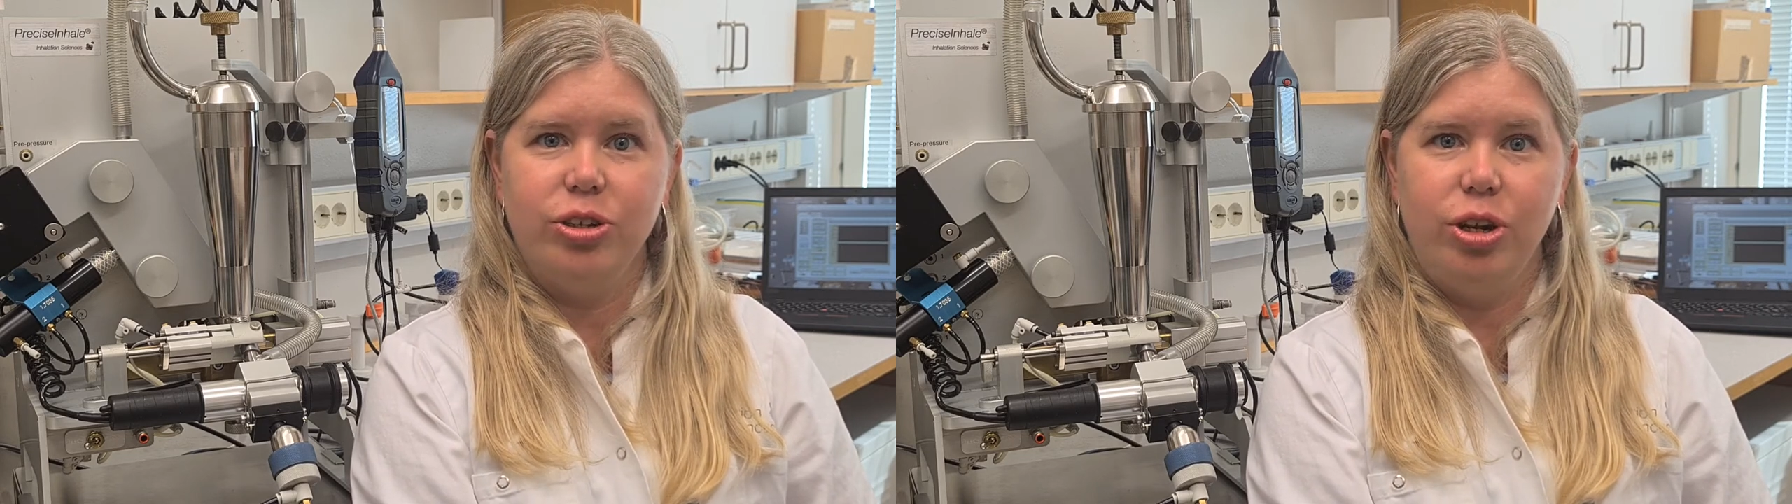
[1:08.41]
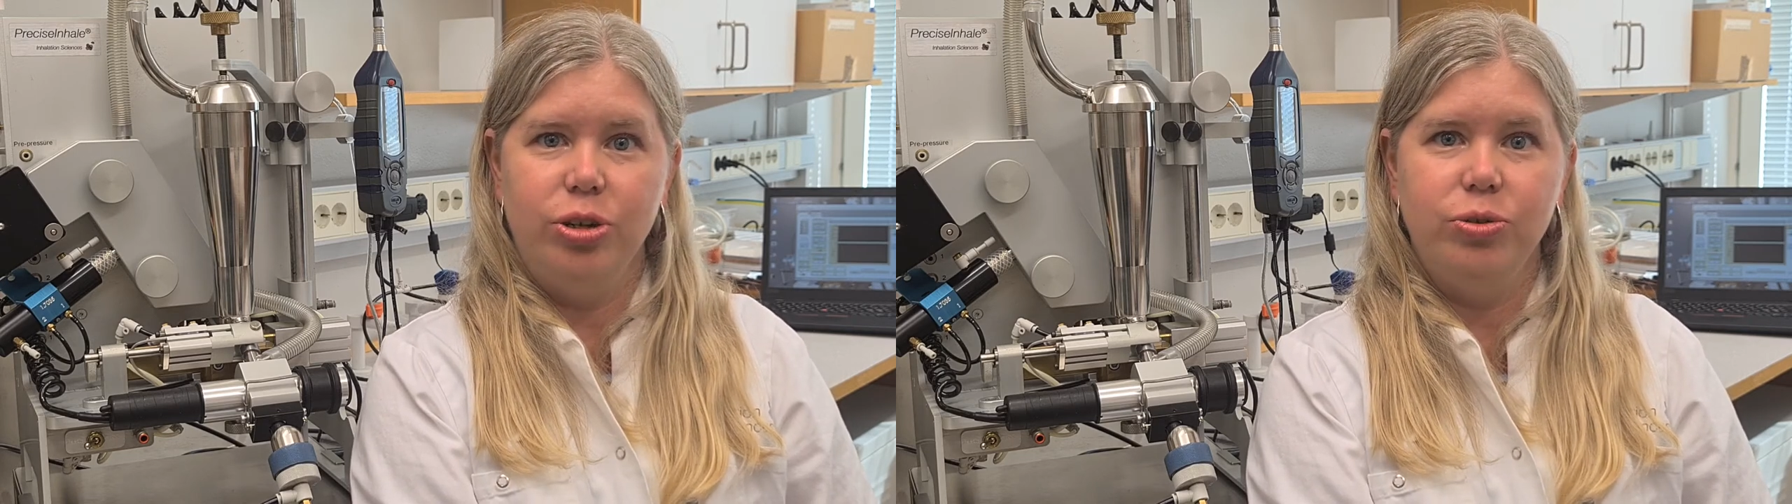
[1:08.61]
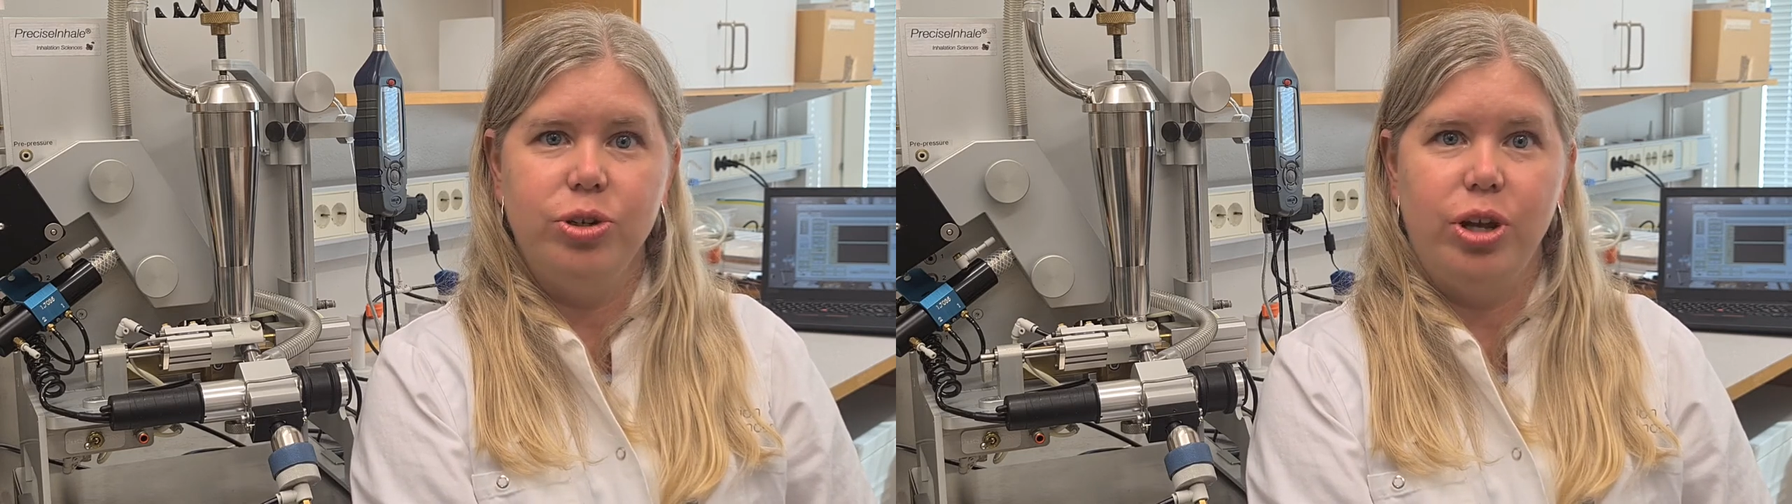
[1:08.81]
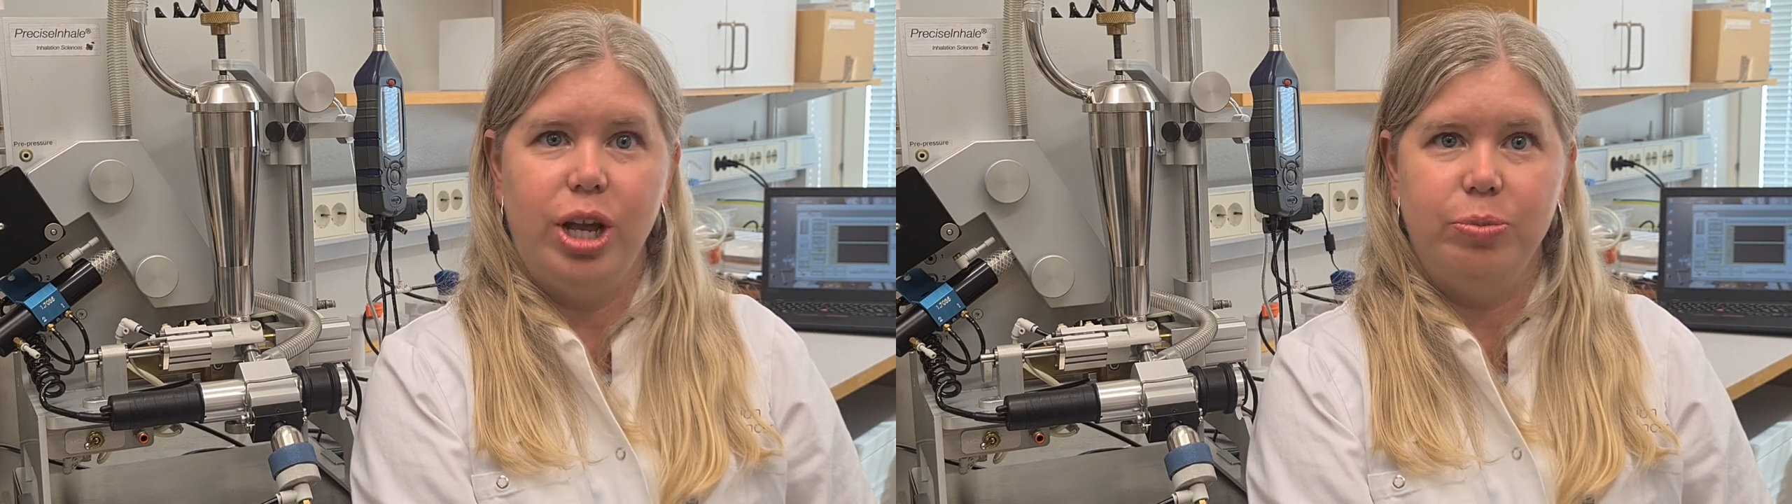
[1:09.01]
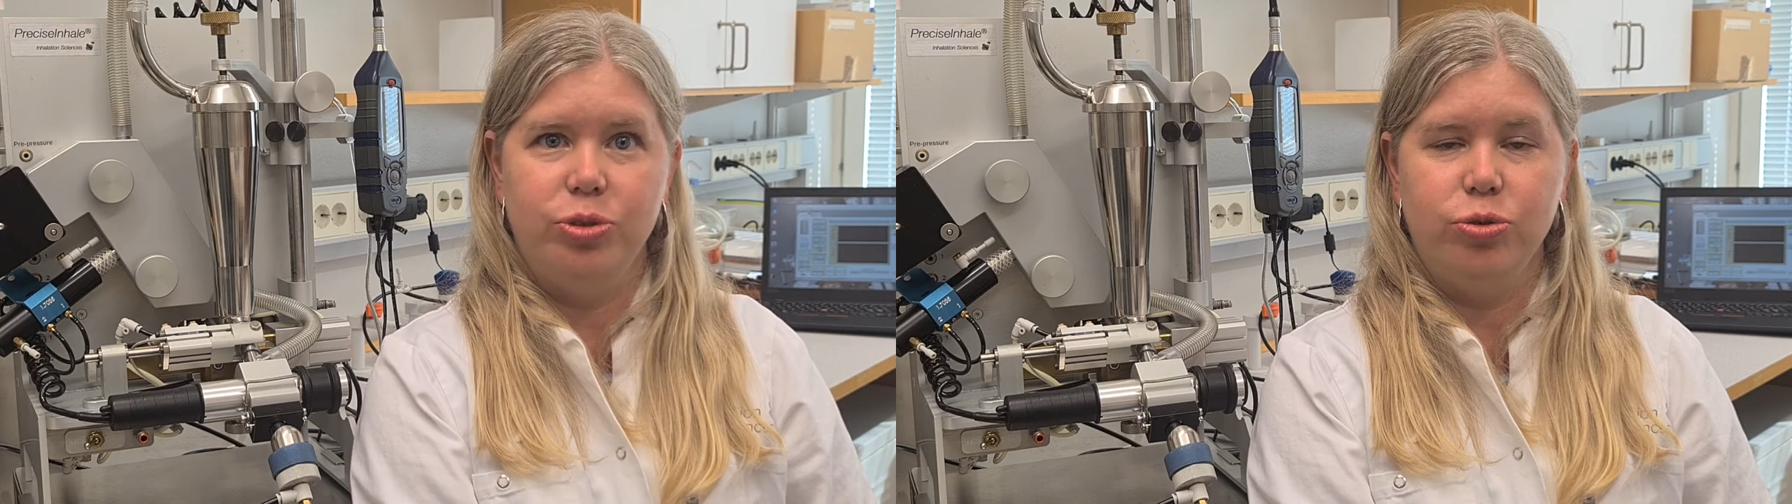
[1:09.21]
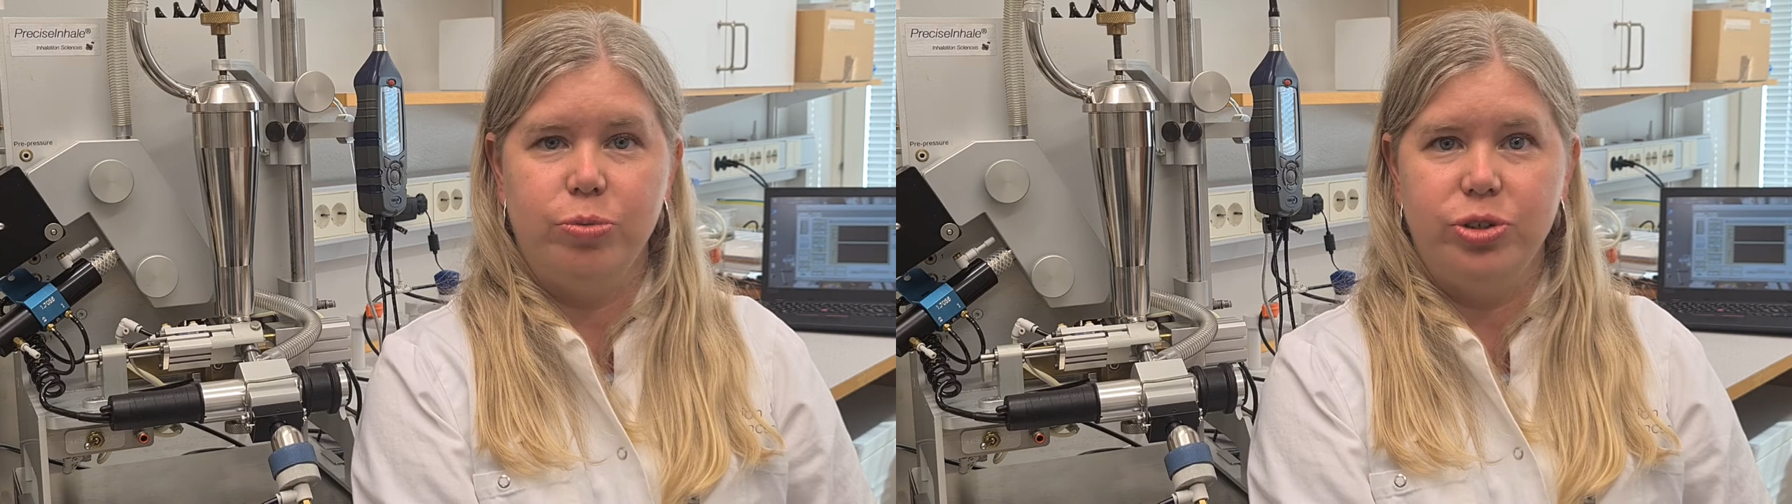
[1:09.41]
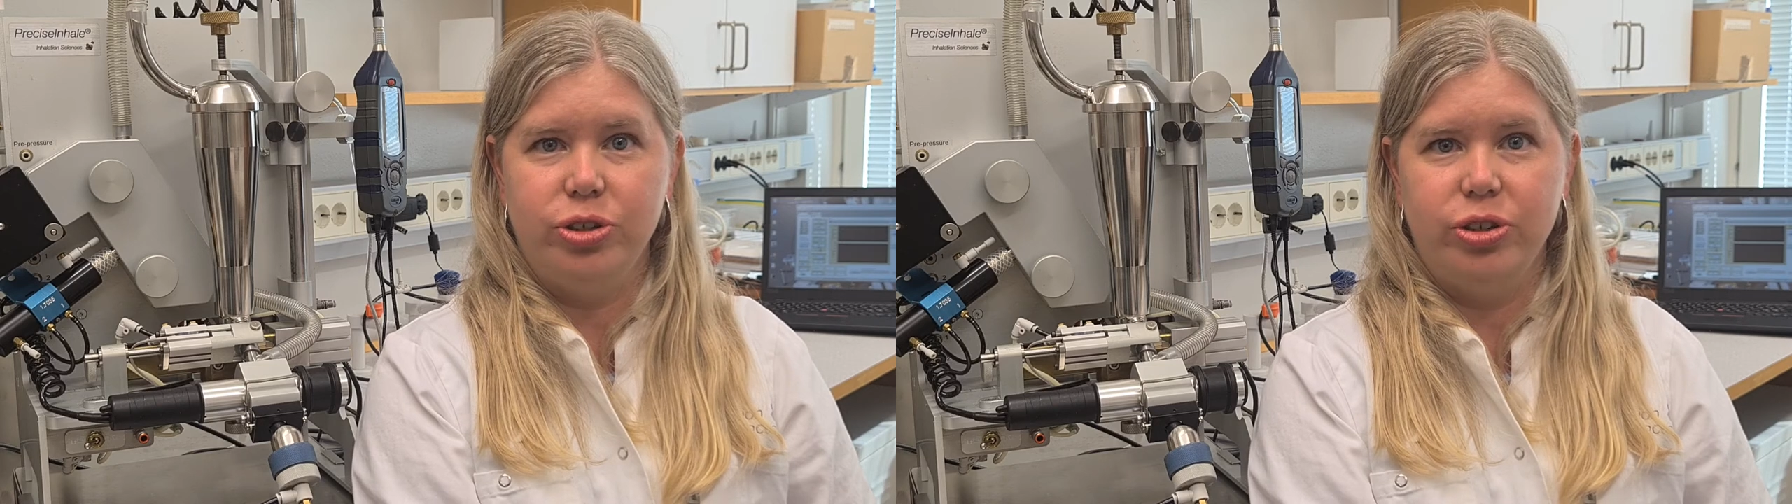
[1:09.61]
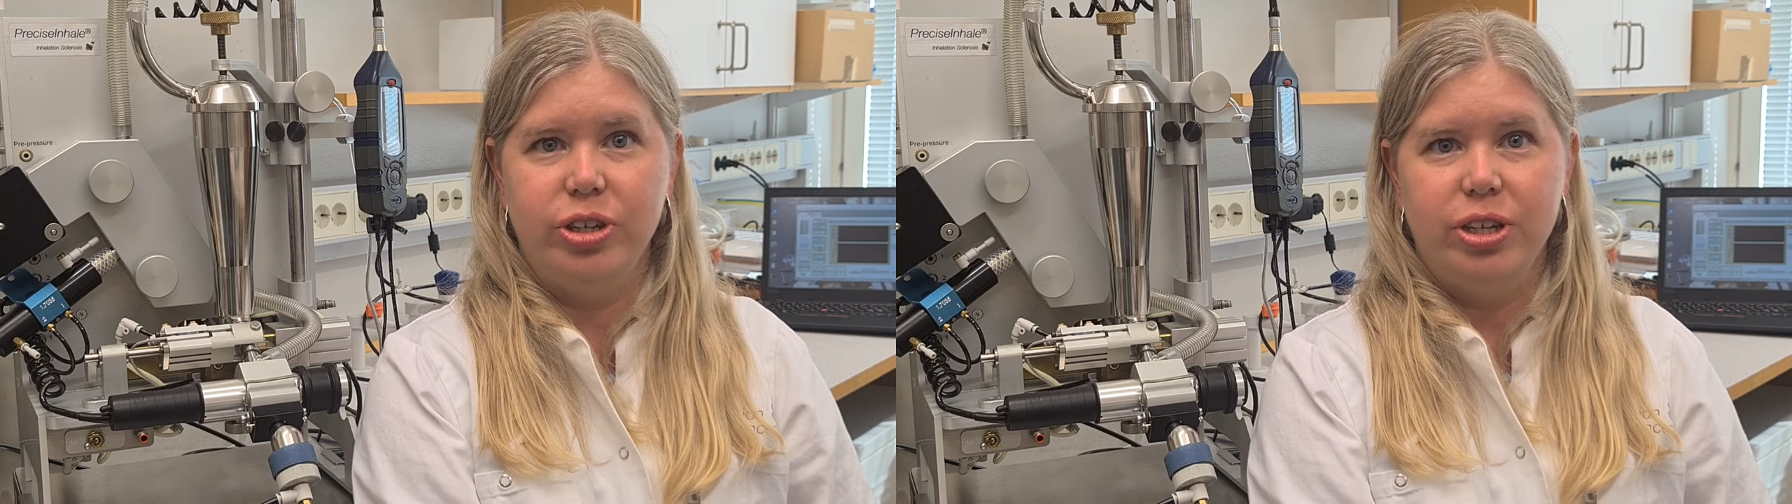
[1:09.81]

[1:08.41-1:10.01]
local absorption